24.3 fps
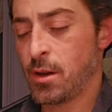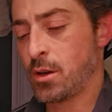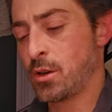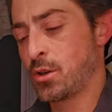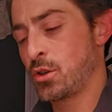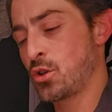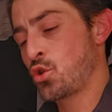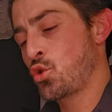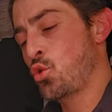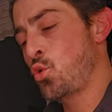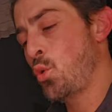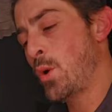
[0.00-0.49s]

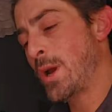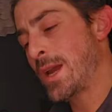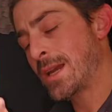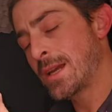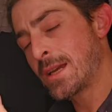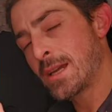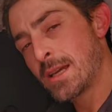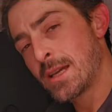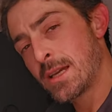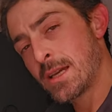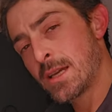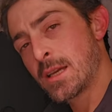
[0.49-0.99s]
It's quick
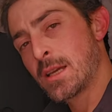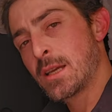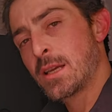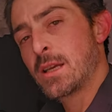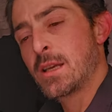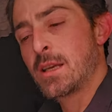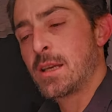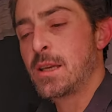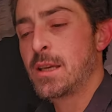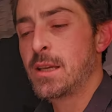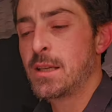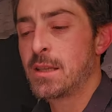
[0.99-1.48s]

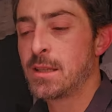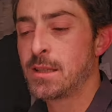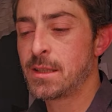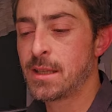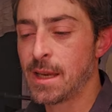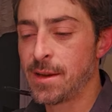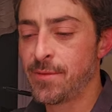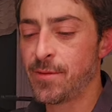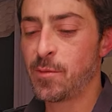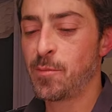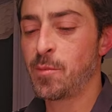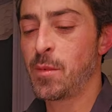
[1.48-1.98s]
is
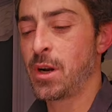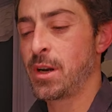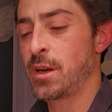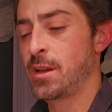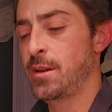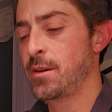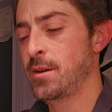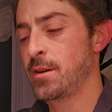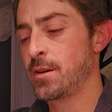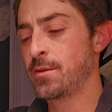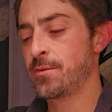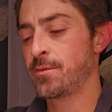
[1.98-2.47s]
saving
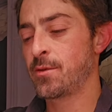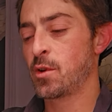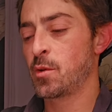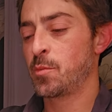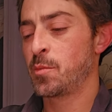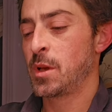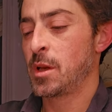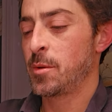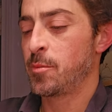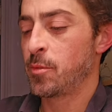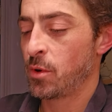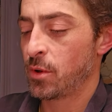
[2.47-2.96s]
money for
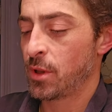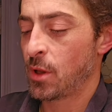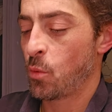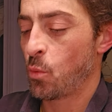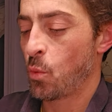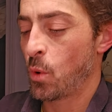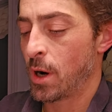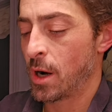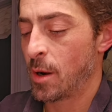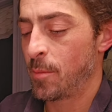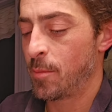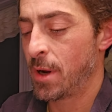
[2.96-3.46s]
people that
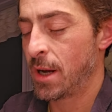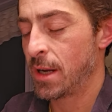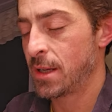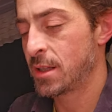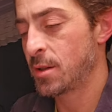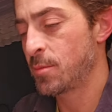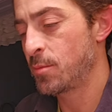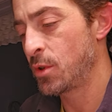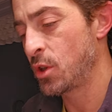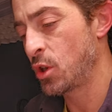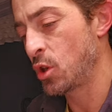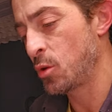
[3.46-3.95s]
want to buy
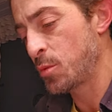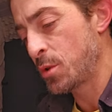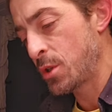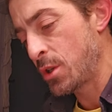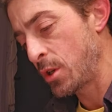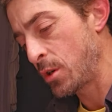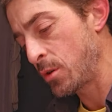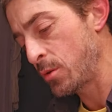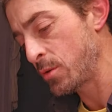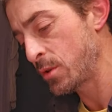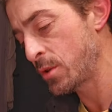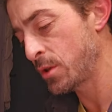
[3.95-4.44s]
some dope
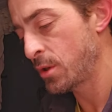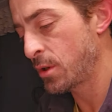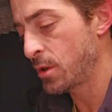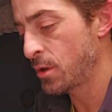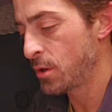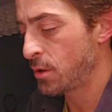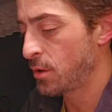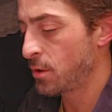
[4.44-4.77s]
stones.